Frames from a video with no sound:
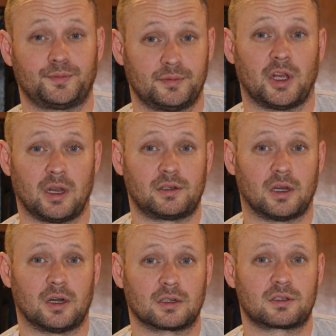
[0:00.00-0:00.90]
Yeah,
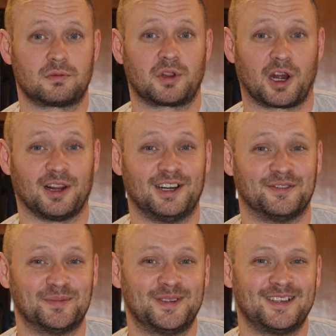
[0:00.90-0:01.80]
dogs. Gotta
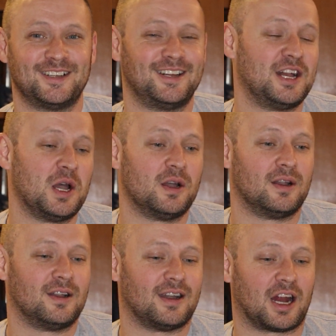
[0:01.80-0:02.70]
love them.
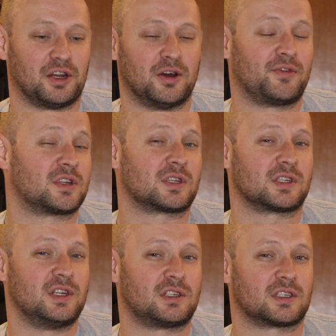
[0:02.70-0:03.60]
I don't know if this
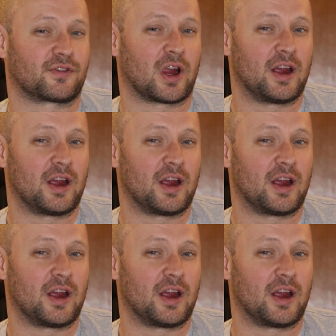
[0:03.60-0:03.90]
is easiest for